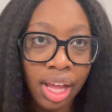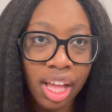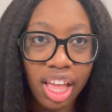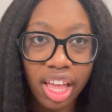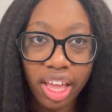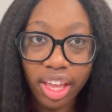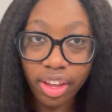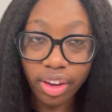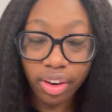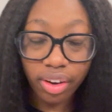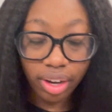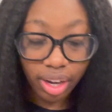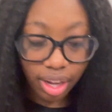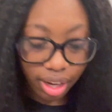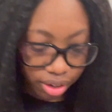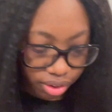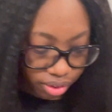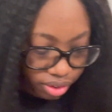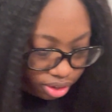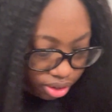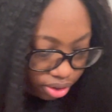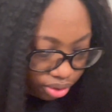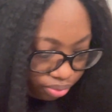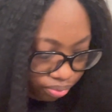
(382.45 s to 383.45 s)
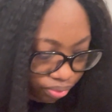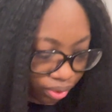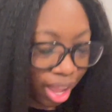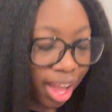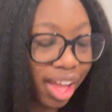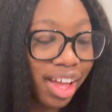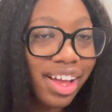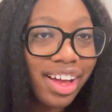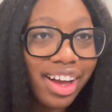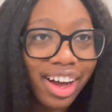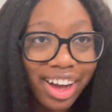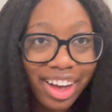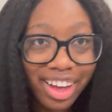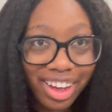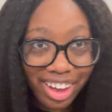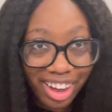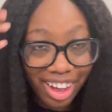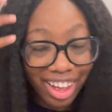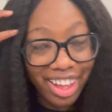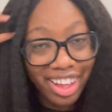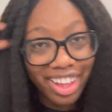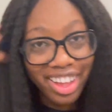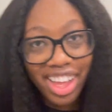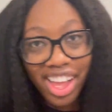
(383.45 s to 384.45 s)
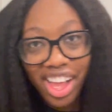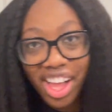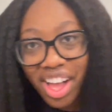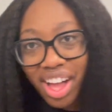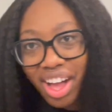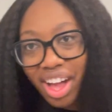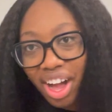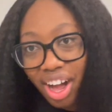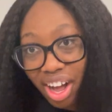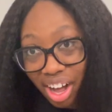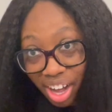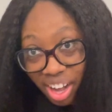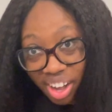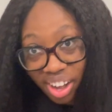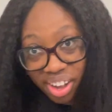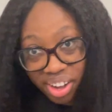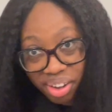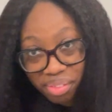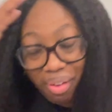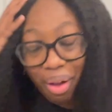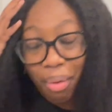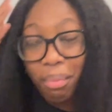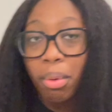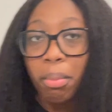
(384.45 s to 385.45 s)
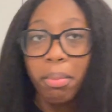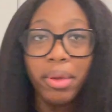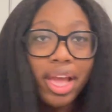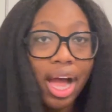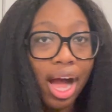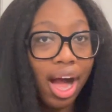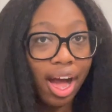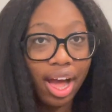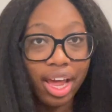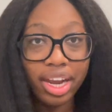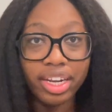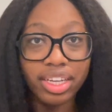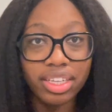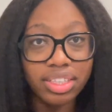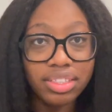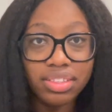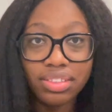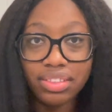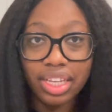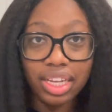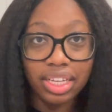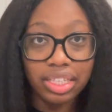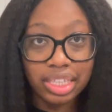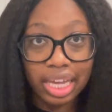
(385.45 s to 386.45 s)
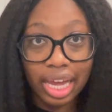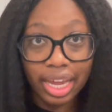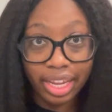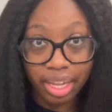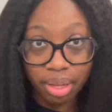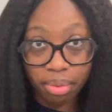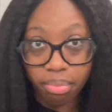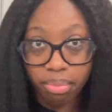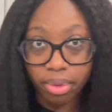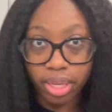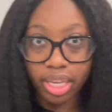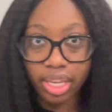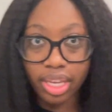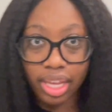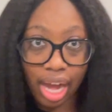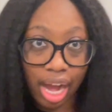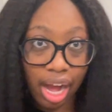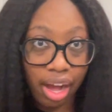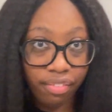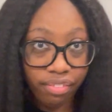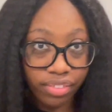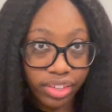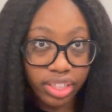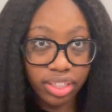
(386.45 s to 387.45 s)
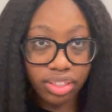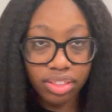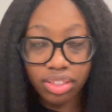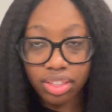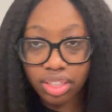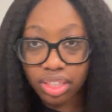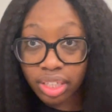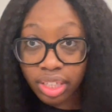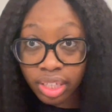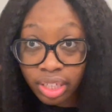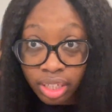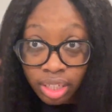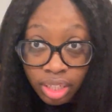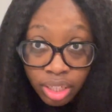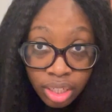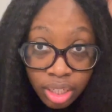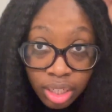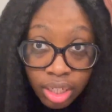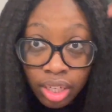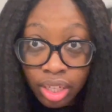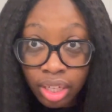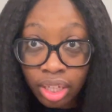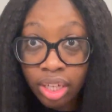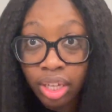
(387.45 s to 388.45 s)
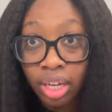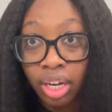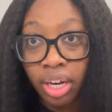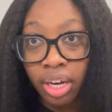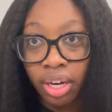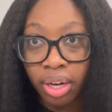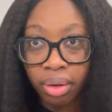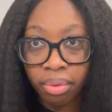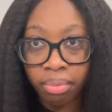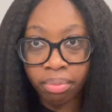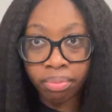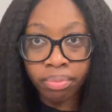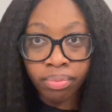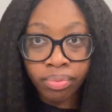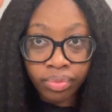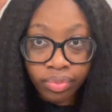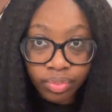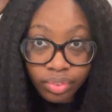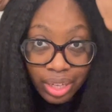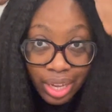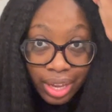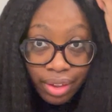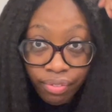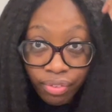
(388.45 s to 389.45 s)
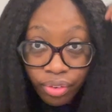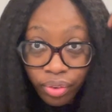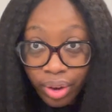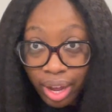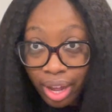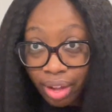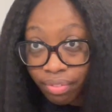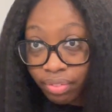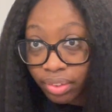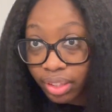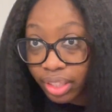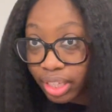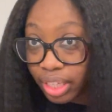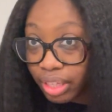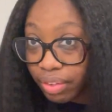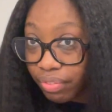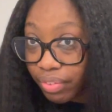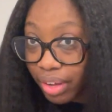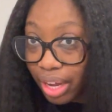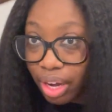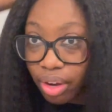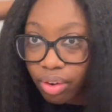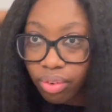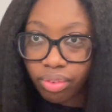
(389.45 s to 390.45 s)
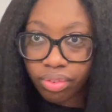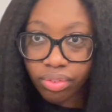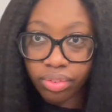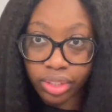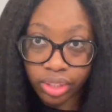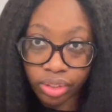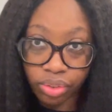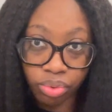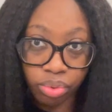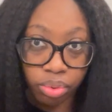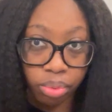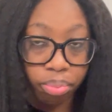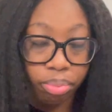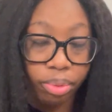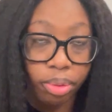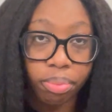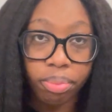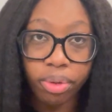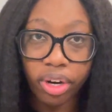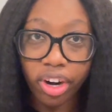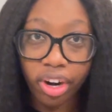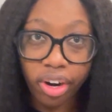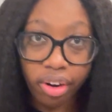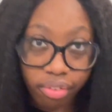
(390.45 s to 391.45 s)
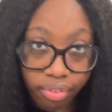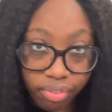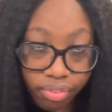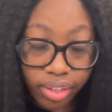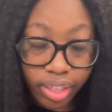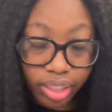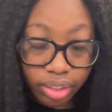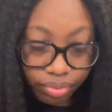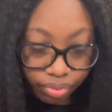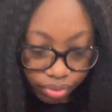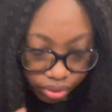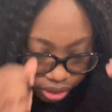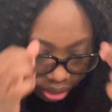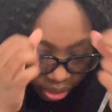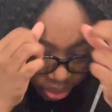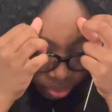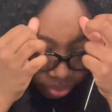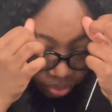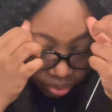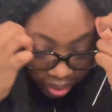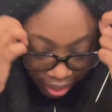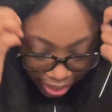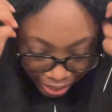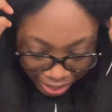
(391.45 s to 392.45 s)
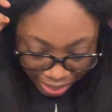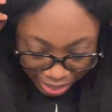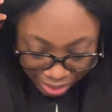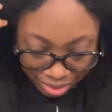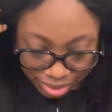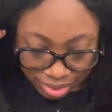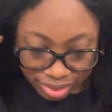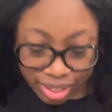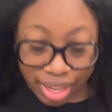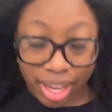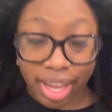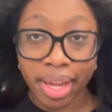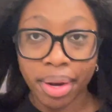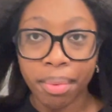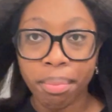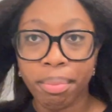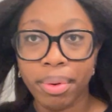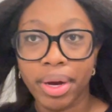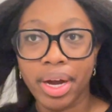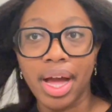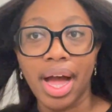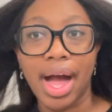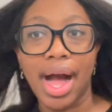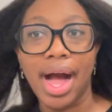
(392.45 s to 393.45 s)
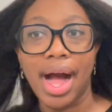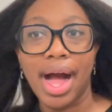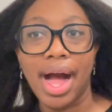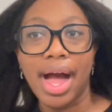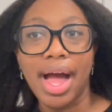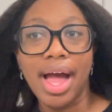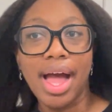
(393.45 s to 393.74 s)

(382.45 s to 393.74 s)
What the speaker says: Y'all, I don't know. I'm gonna be honest as I can be, obviously. If you have leave out, this would be perfect for you, like I said, but